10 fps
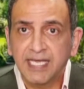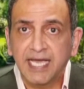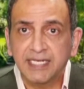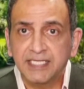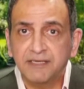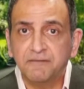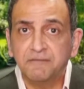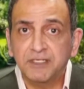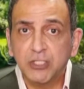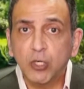And if
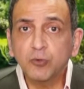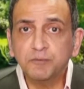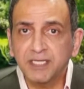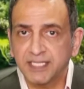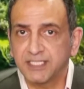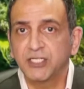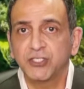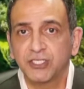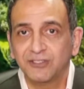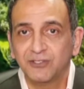we don't pay
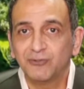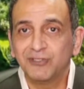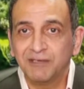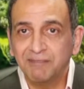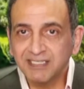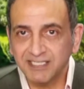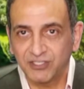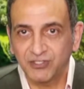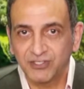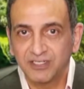attention to the
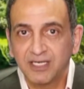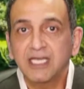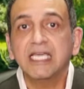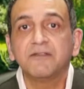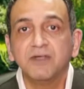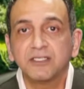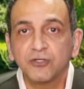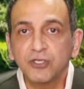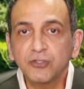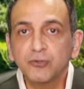message, it will
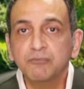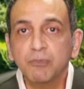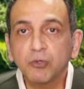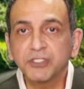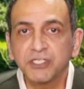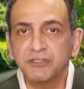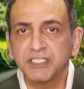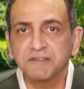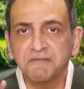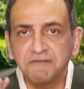turn to more
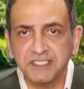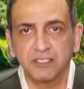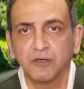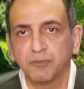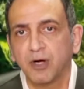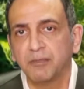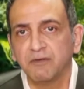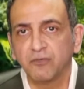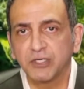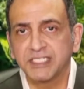serious physical
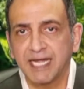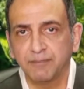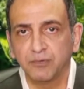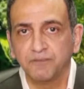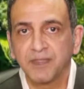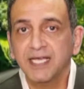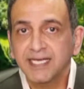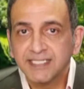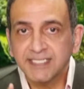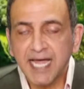problem. For example,
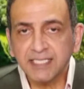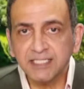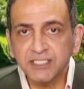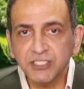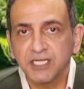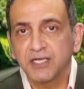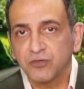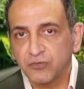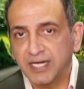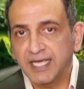sadness
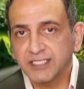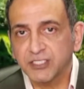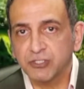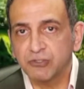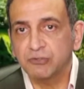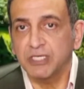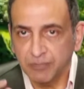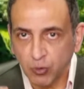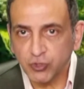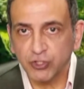relates to
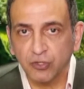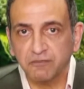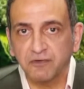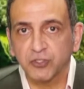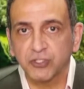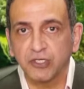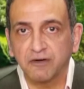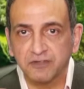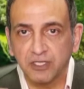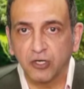emotional function
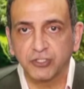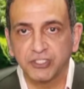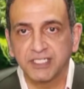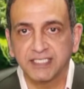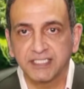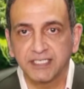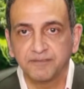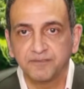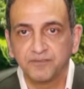of the large intestine.